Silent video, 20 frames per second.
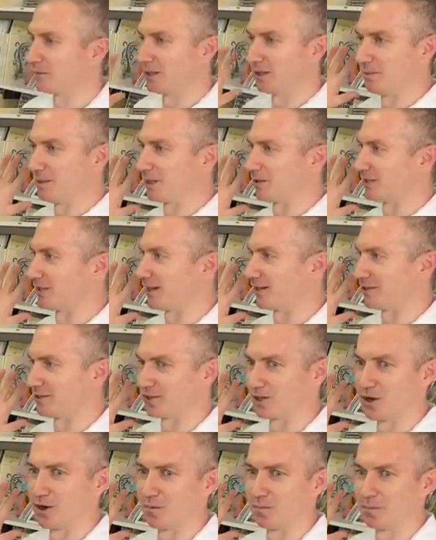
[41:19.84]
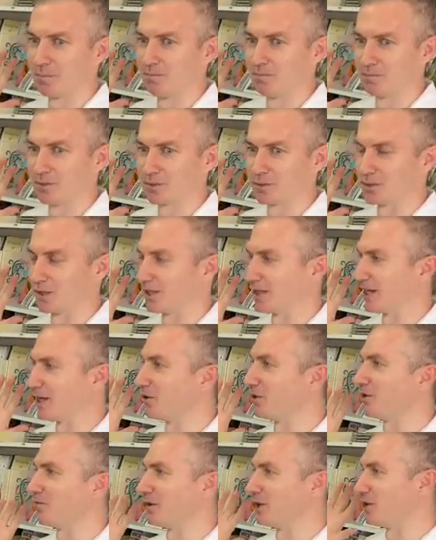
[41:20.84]
millimeter telescope so that they
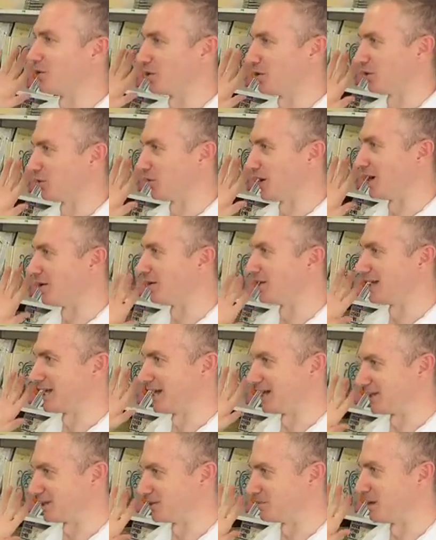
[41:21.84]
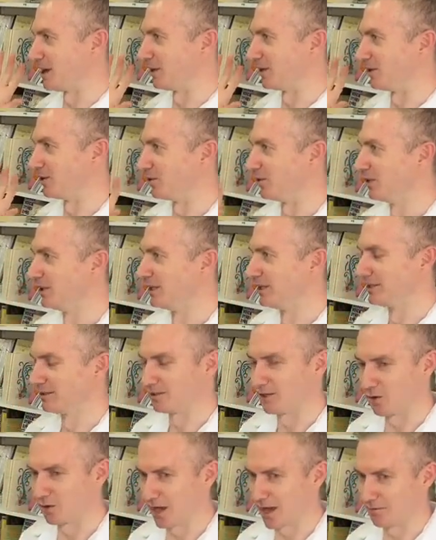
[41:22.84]
don't even know you're around and can't smell you,
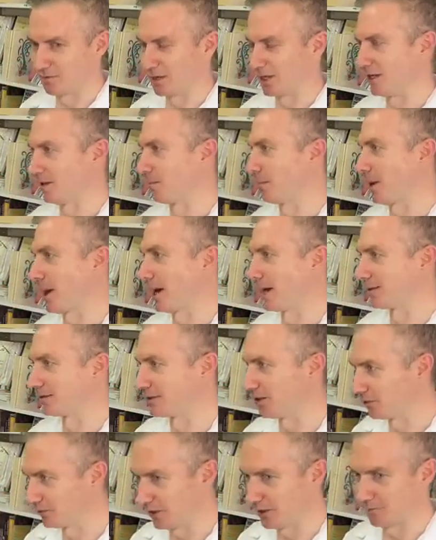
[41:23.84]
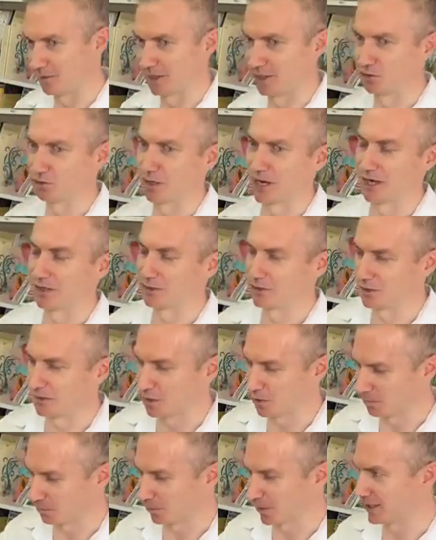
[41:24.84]
don't have any impact, don't leave any trash,
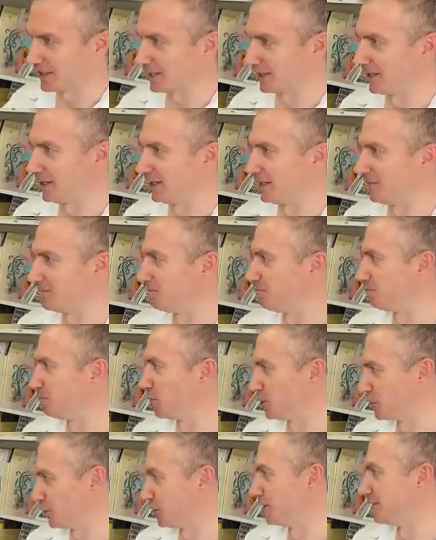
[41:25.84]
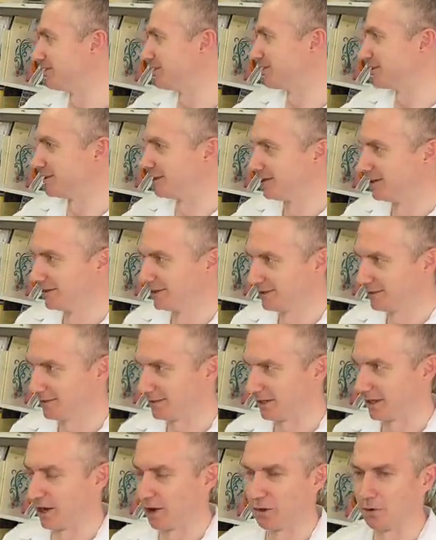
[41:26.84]
don't break any bushes.
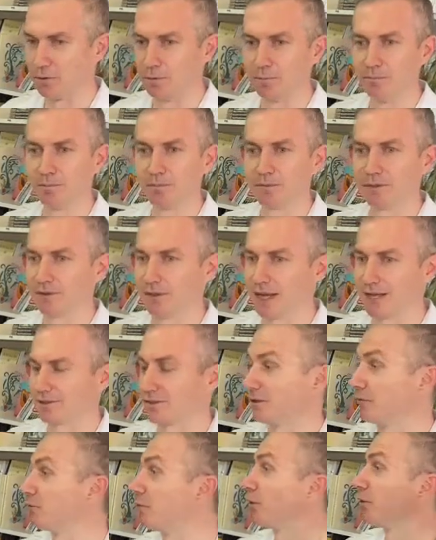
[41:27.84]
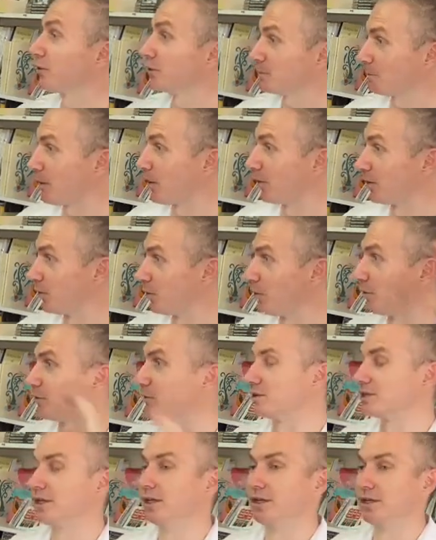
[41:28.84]
You know, that's the furthest part north
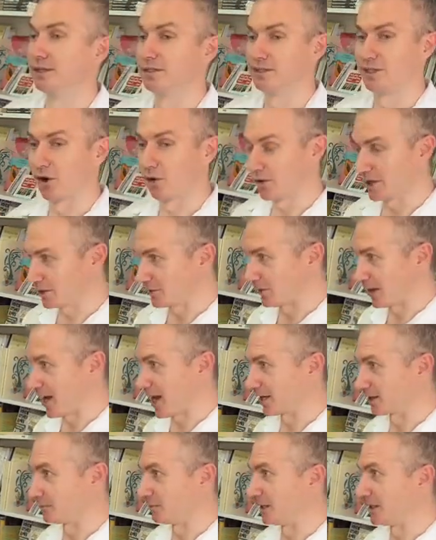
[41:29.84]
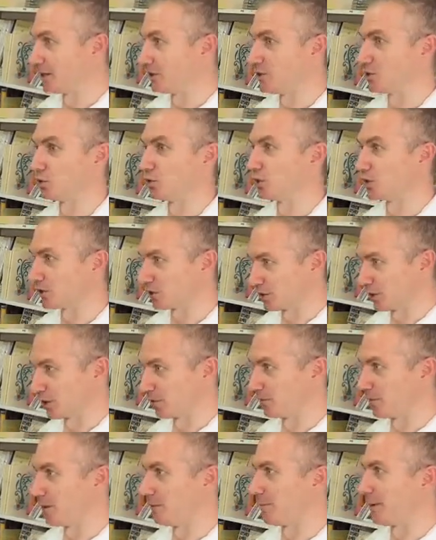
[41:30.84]
is don't interact because you'll
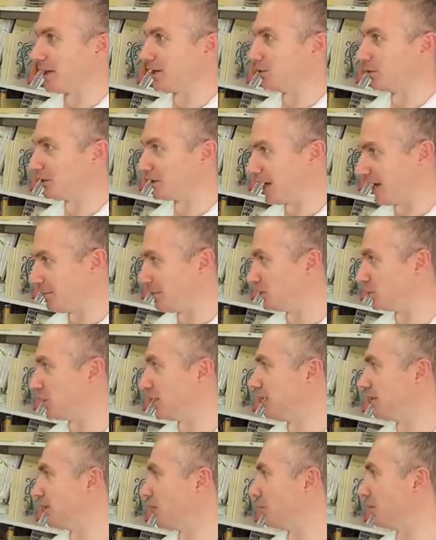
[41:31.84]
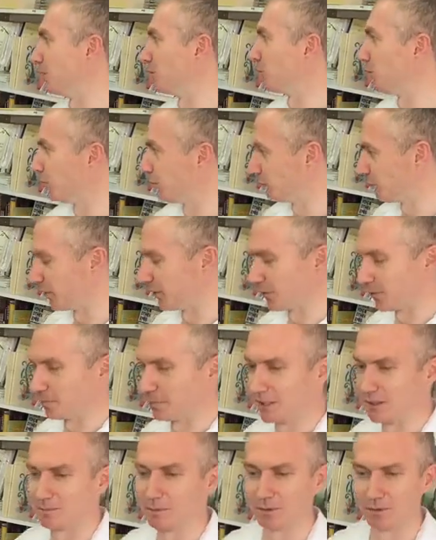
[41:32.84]
disturb them and you'll damage it and it'll be ruined for other
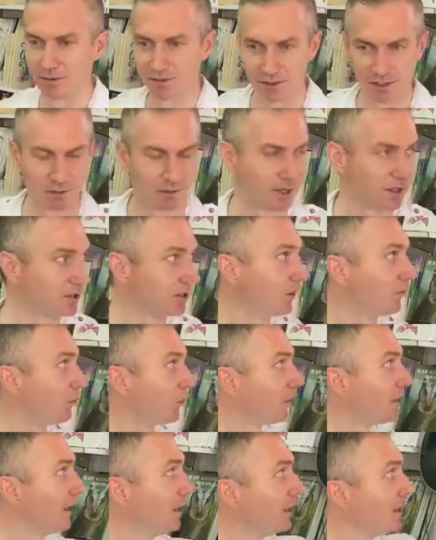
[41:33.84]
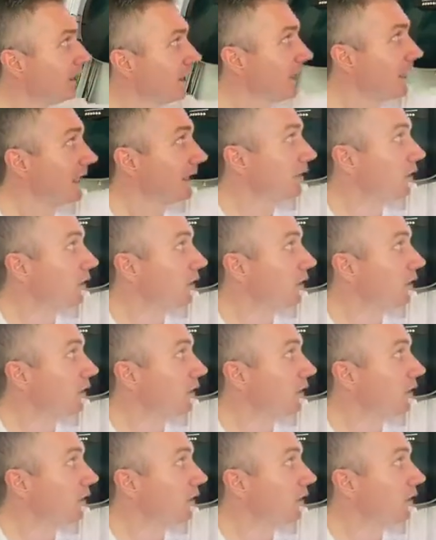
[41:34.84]
people and so on and so forth. You get a